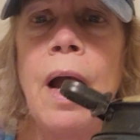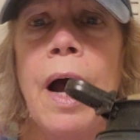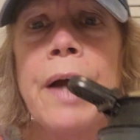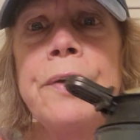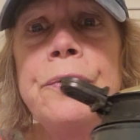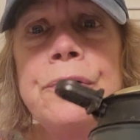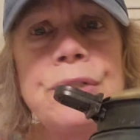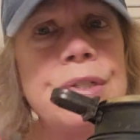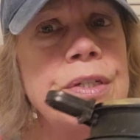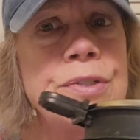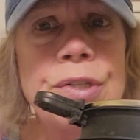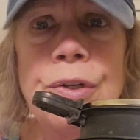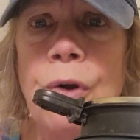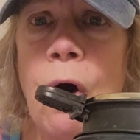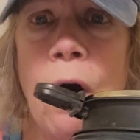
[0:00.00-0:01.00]
I use
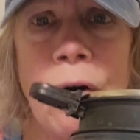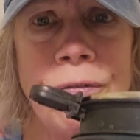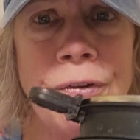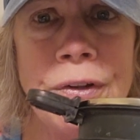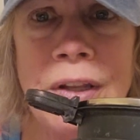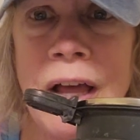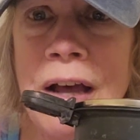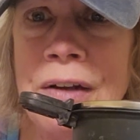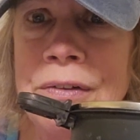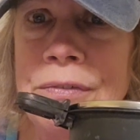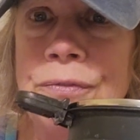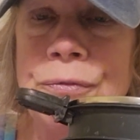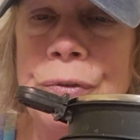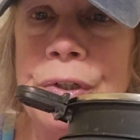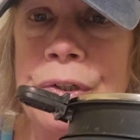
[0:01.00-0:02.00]
this an awful lot
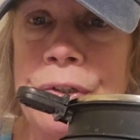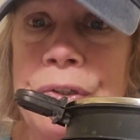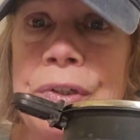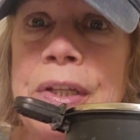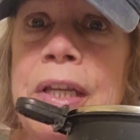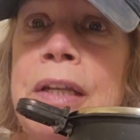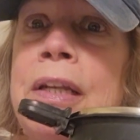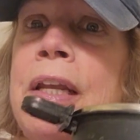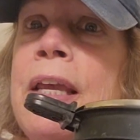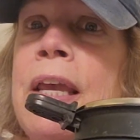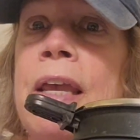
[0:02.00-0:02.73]
for cooking.